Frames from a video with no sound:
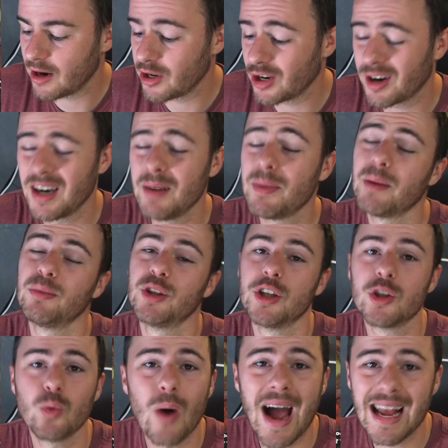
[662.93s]
You're going to be able to
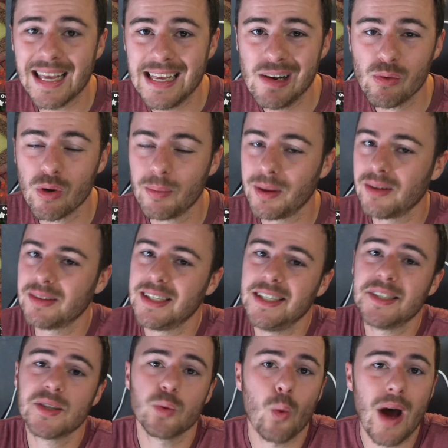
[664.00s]
swag hero
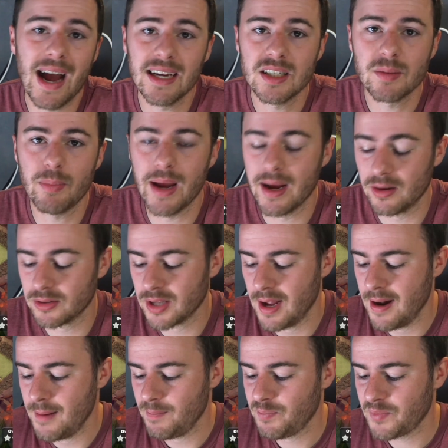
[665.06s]
abilities, swag spells,
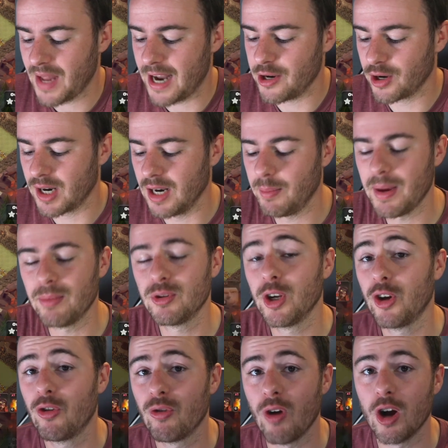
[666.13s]
and you're going to be able to
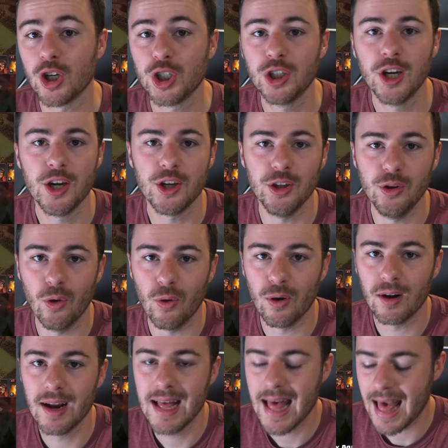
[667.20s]
crush
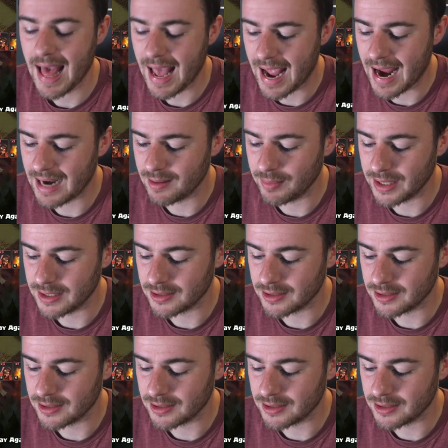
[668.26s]
your enemies.